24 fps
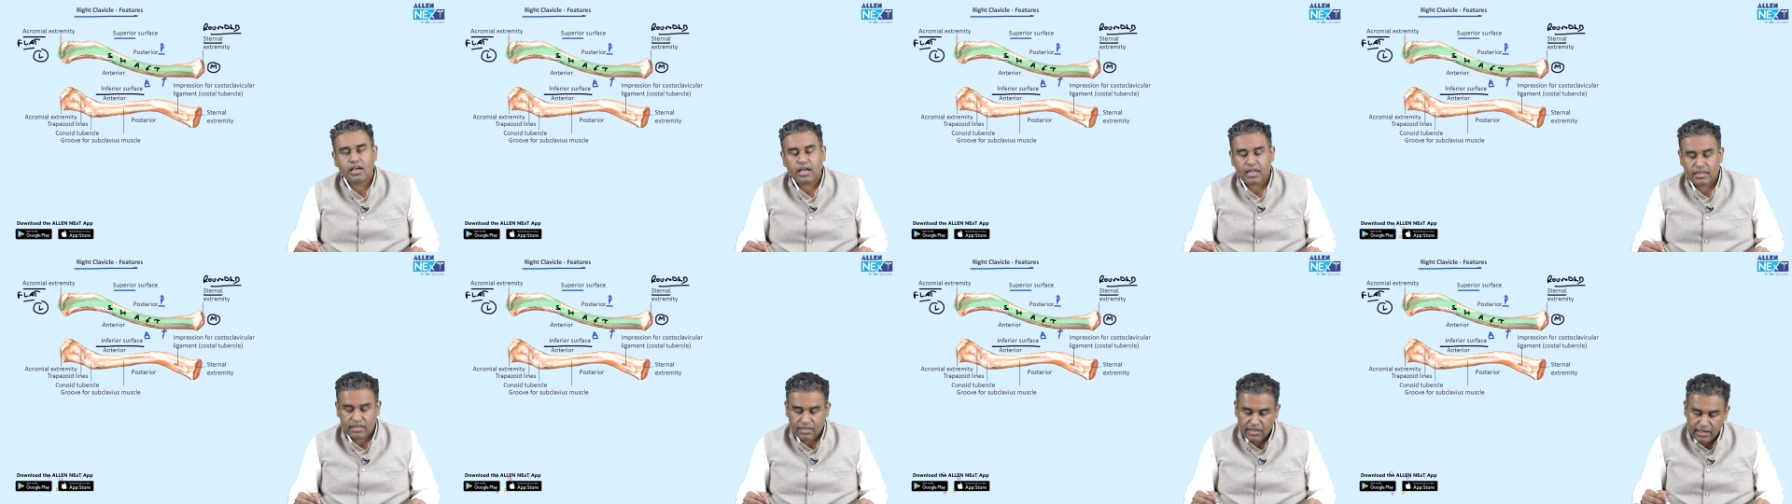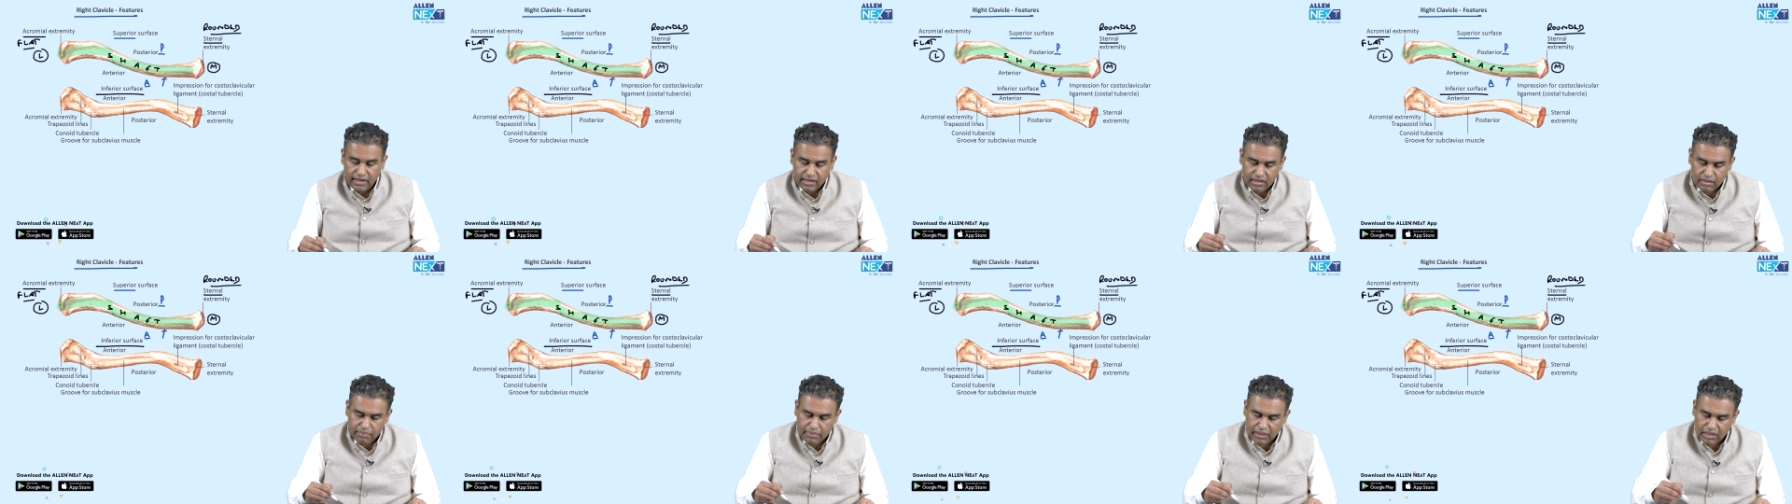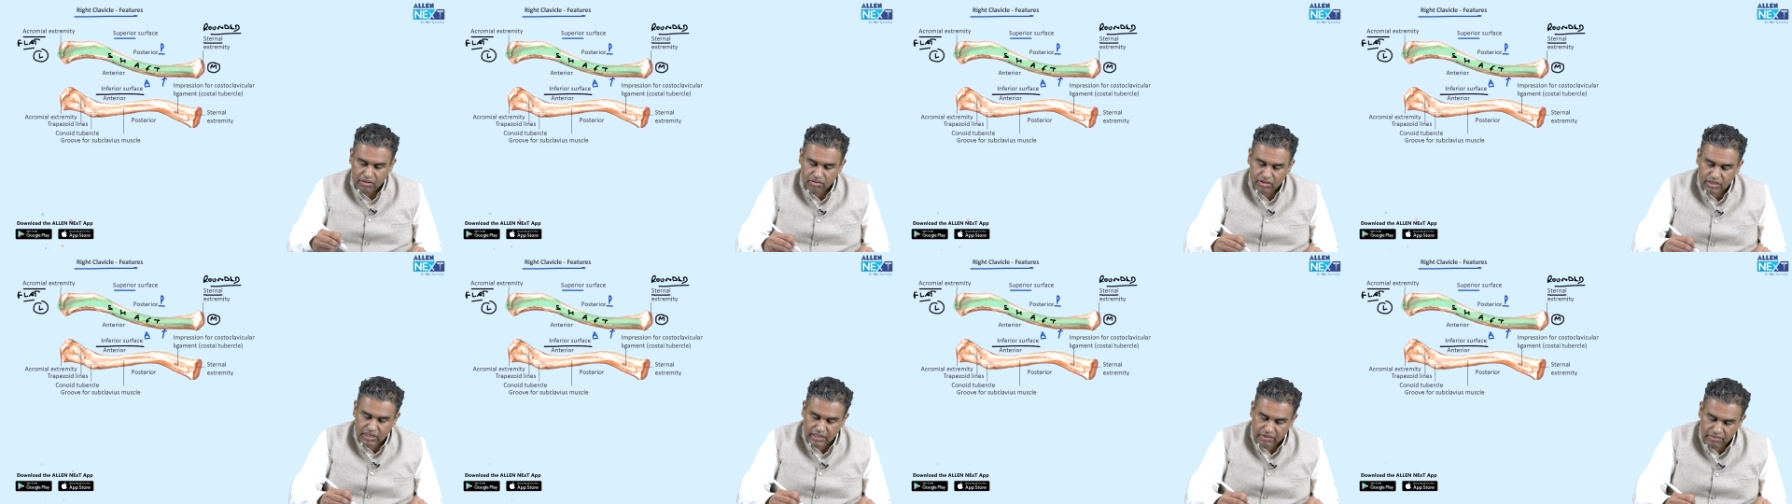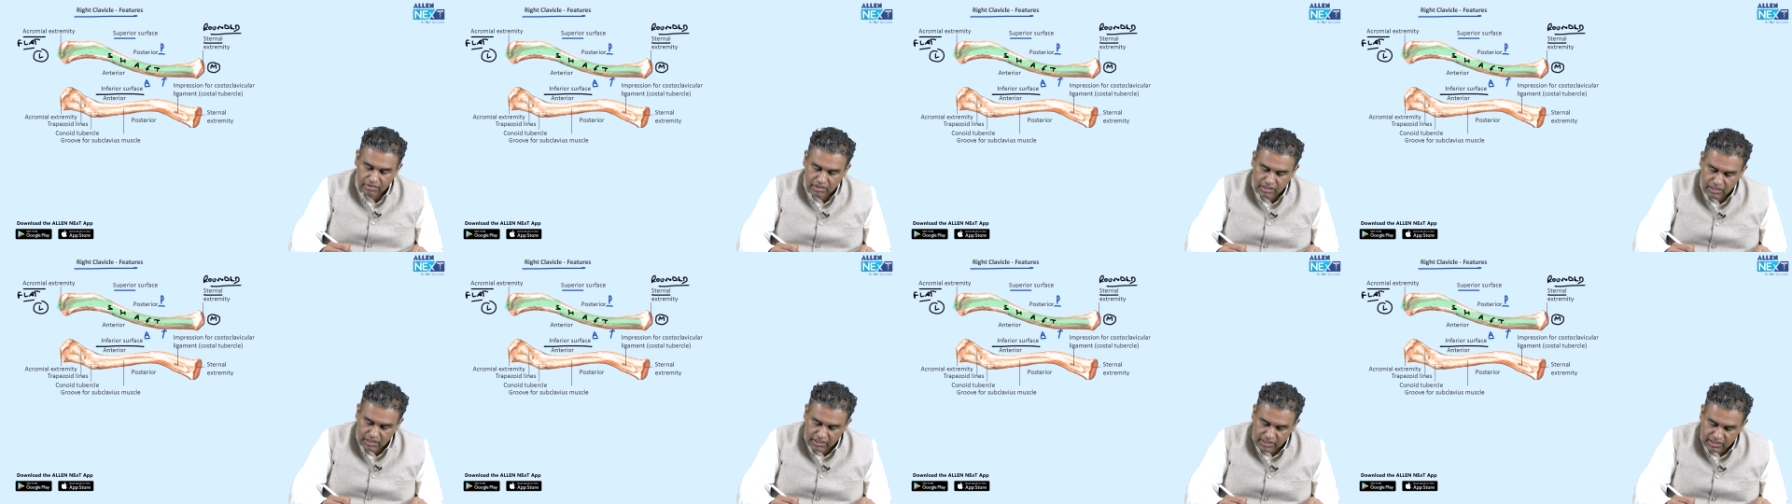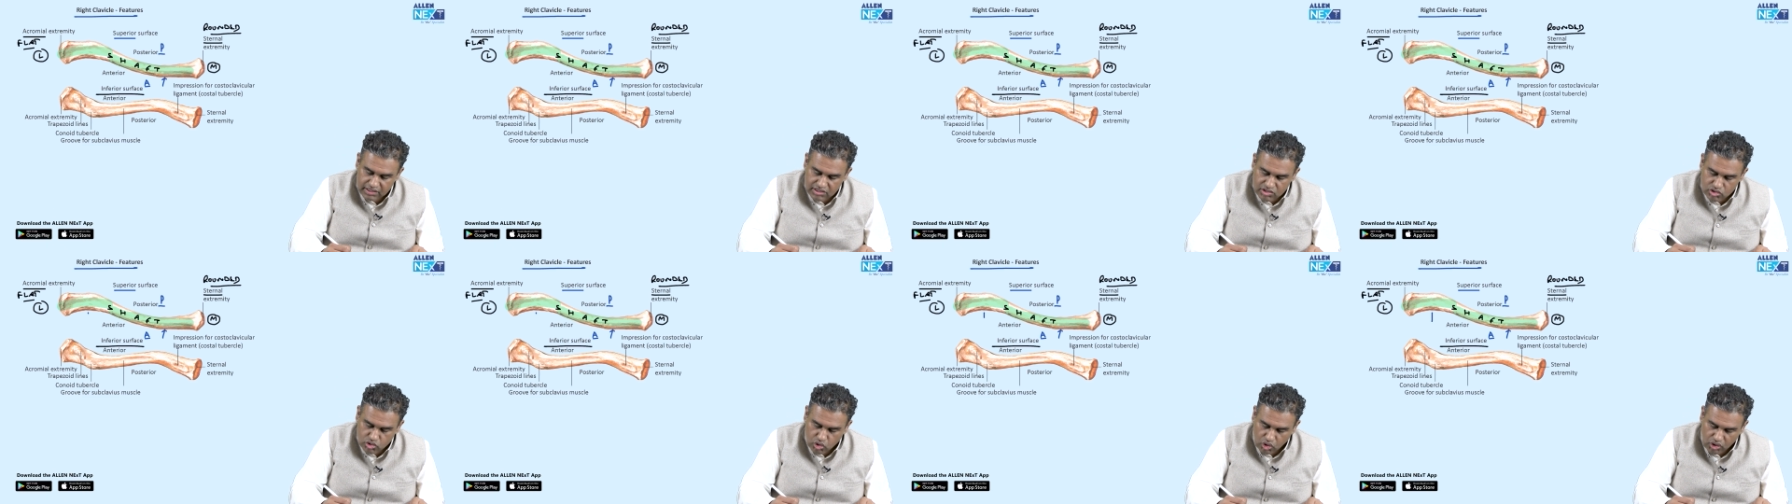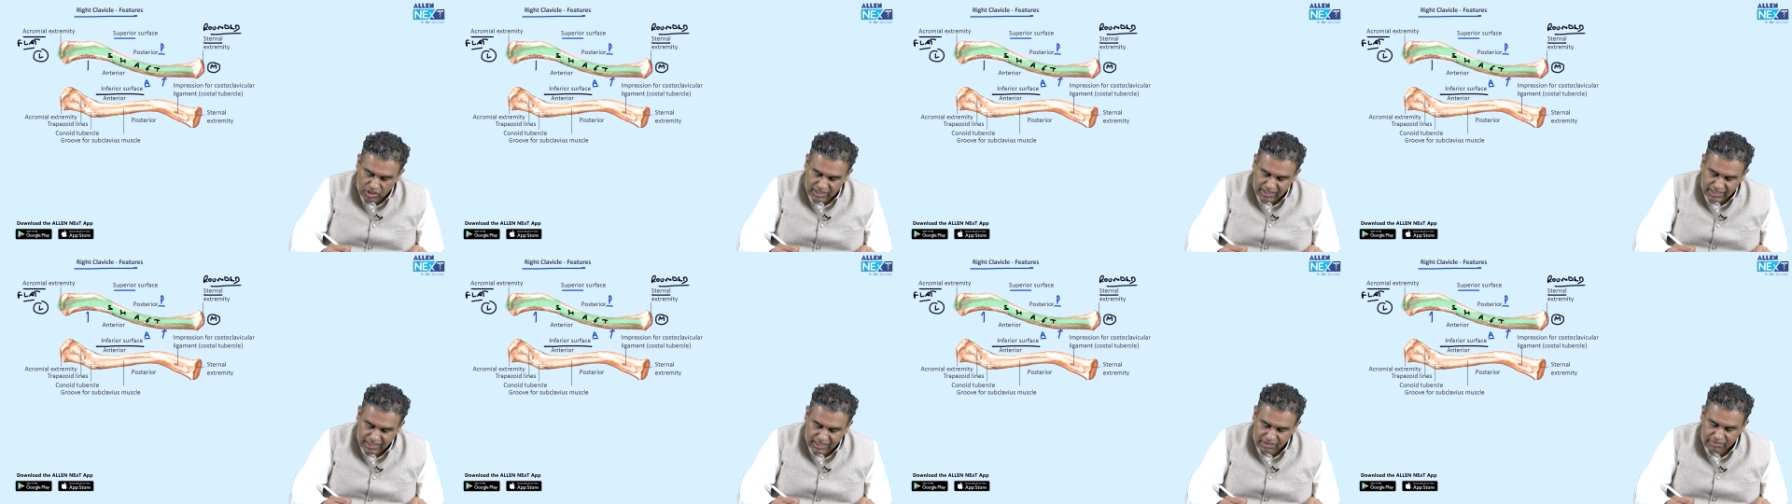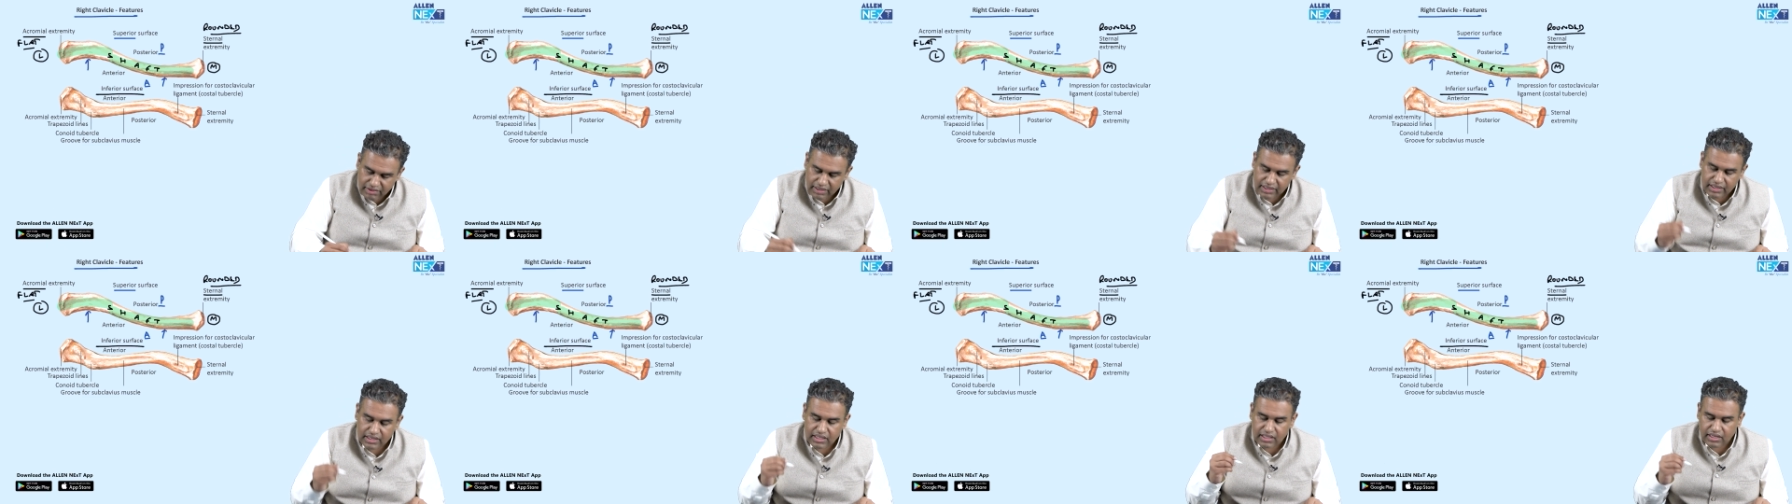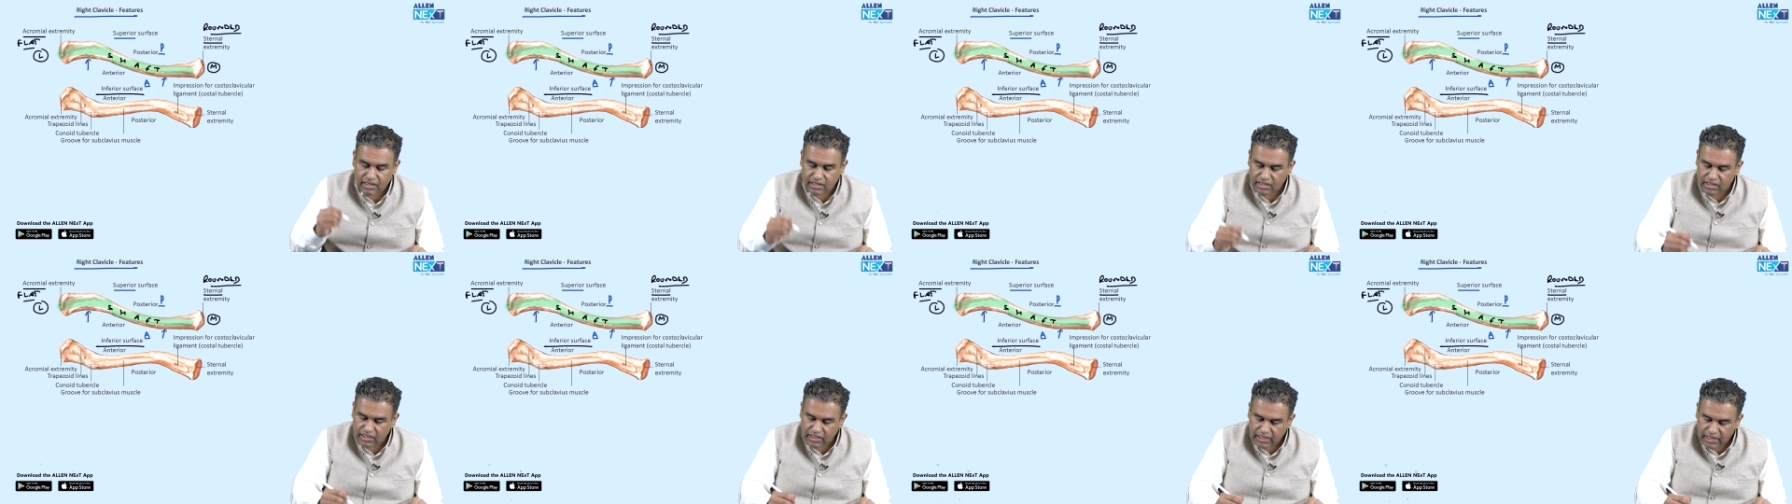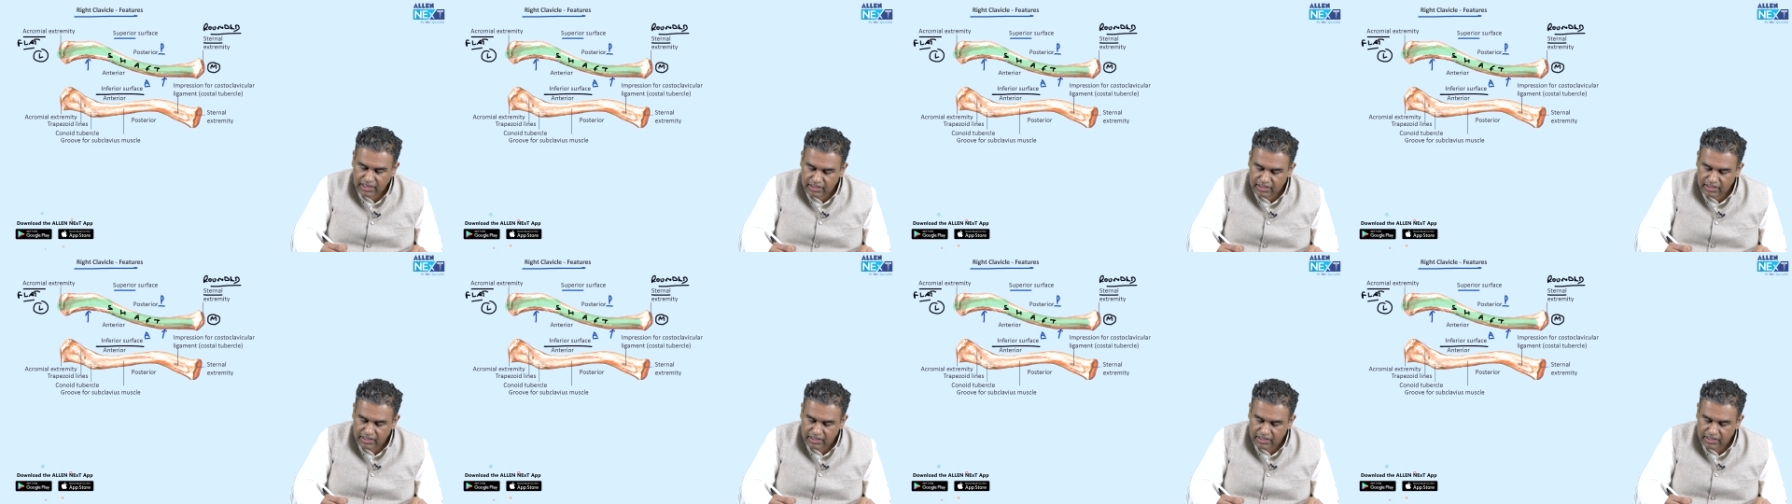And the lateral part of the clavicle, it is concave anteriorly.